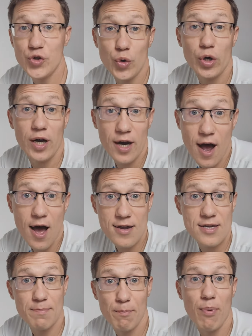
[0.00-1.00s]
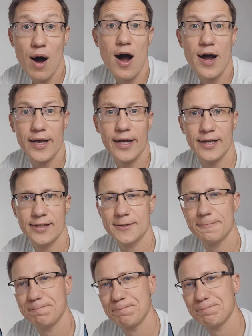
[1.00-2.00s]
you can't buy it.